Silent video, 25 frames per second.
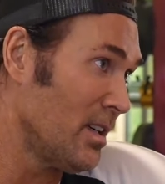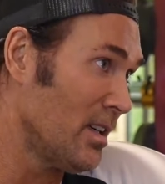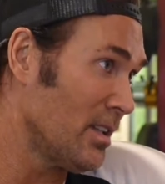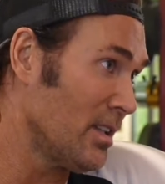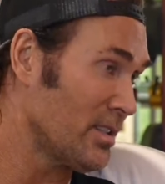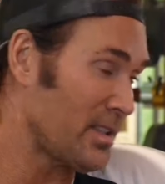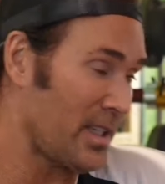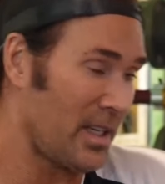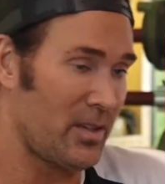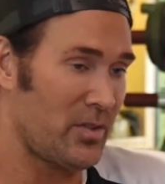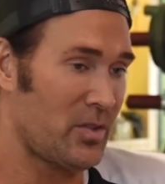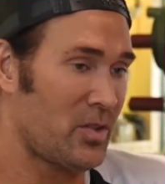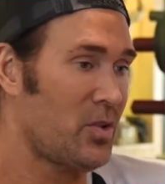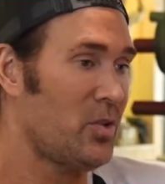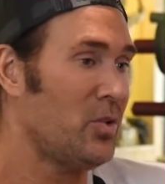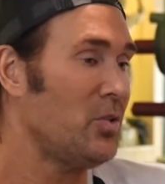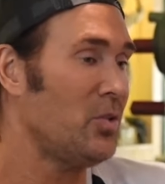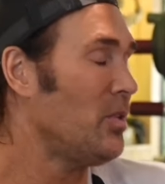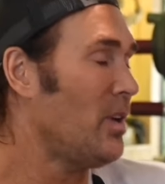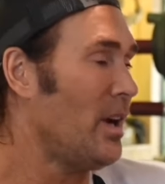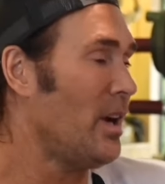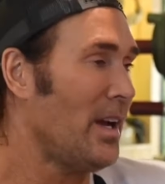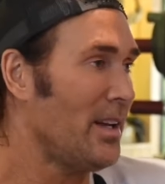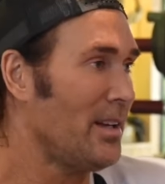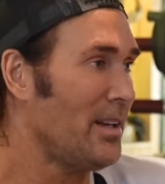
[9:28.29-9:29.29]
It's like,
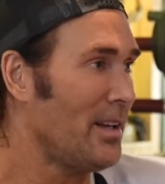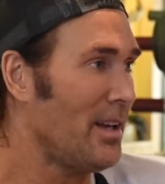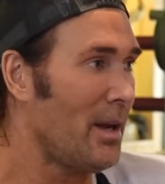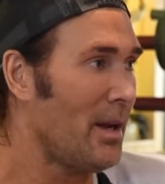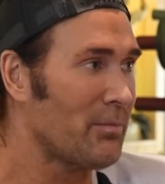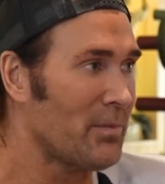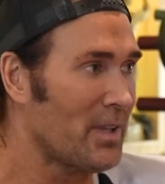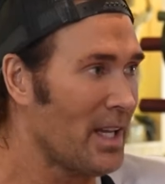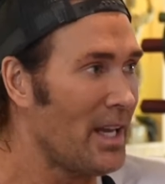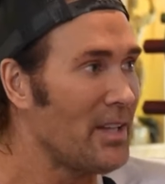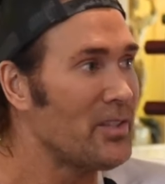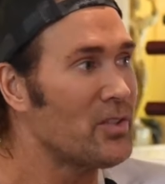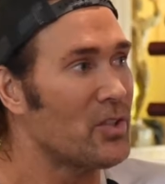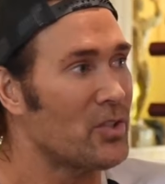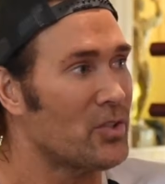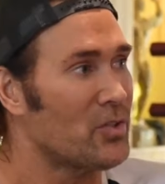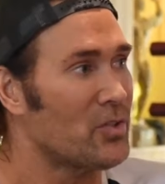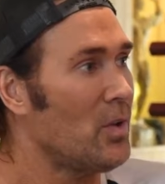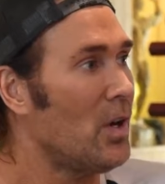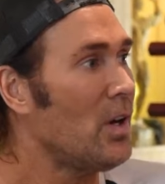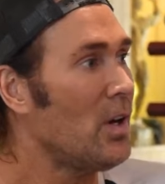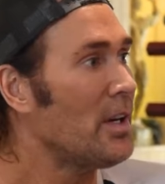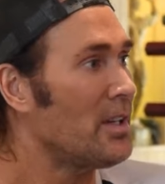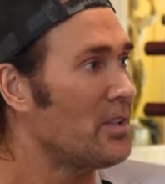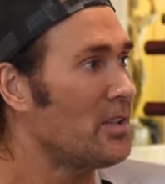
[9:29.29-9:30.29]
cool, I'm glad you're
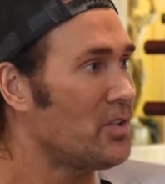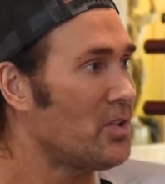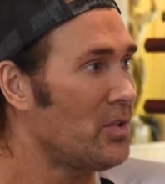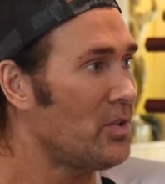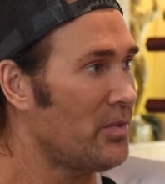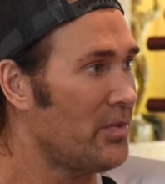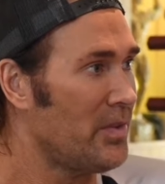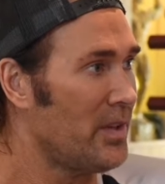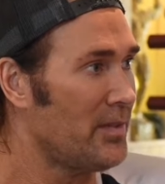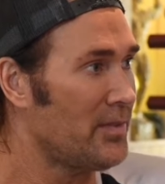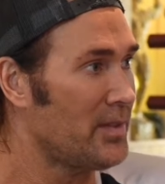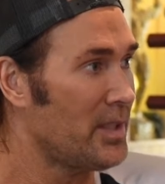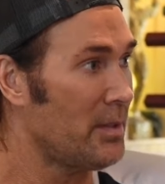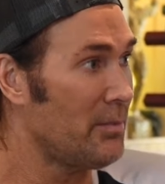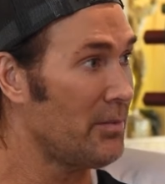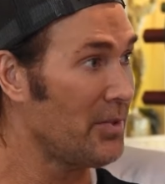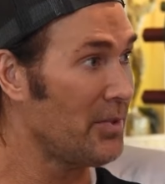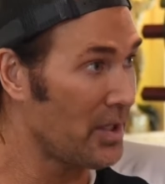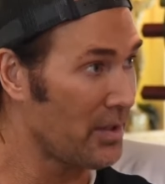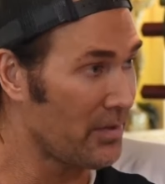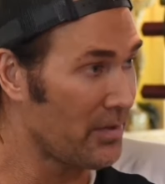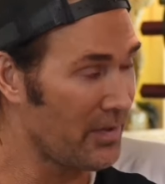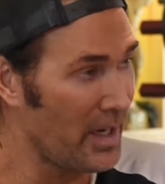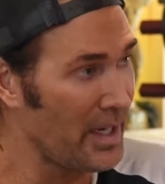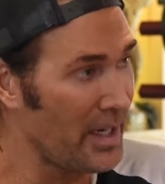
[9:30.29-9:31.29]
strong at 215, but
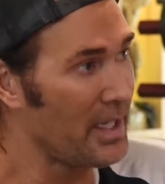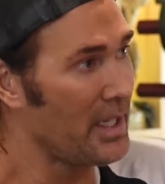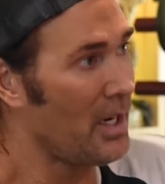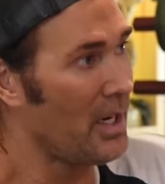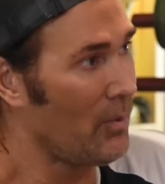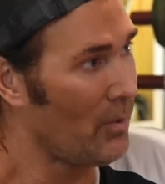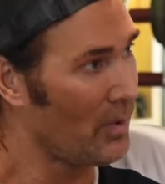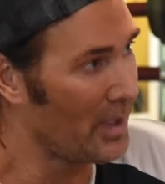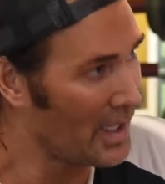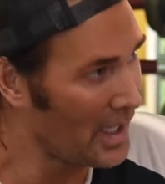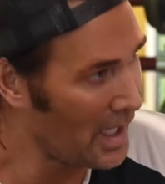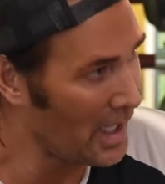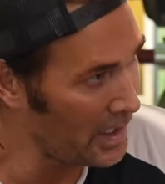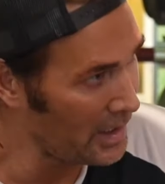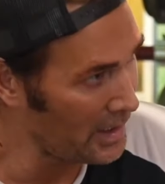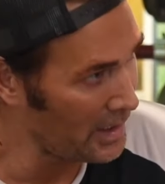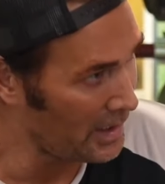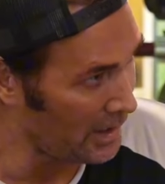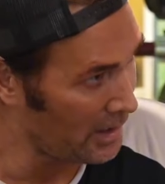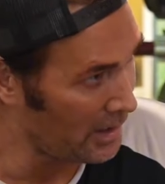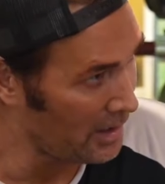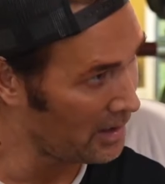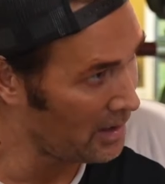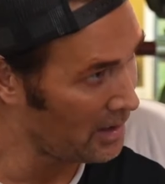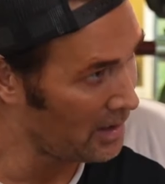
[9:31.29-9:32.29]
you're fighting at 190.
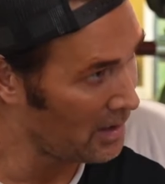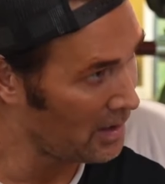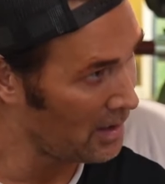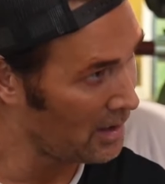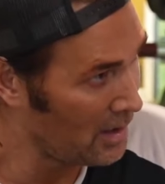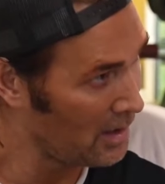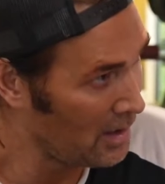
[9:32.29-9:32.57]
Mm-hmm.